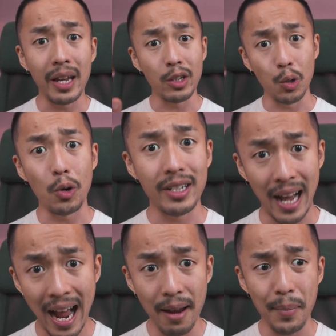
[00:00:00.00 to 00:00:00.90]
And your
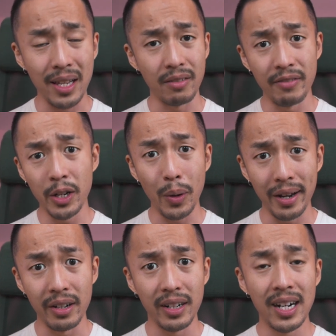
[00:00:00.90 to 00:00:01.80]
time as a video
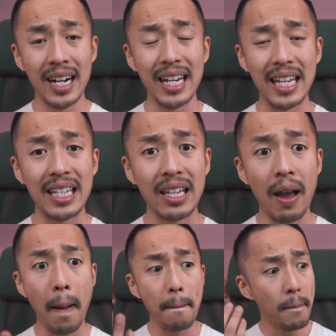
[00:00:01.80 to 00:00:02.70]
editor is
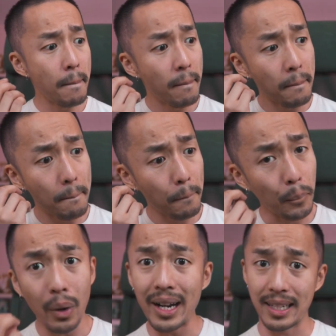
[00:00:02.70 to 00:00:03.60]

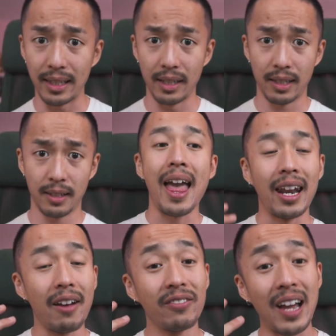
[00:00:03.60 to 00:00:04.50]
priceless.
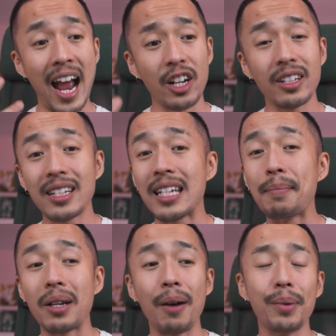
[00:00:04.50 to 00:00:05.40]
And I've actually
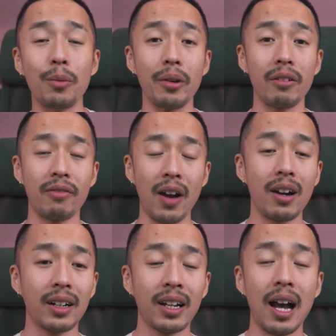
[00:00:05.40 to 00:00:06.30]
teamed up with
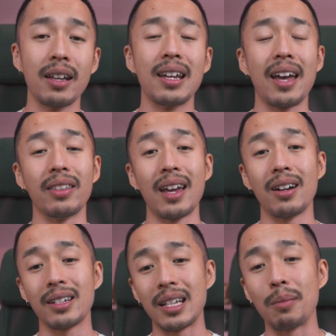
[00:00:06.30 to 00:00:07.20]
Firecut and
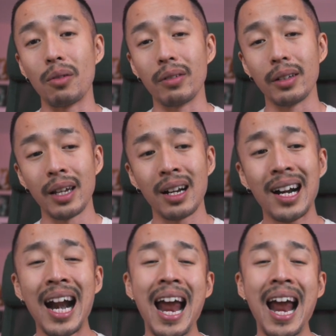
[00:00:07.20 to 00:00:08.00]
their team over there.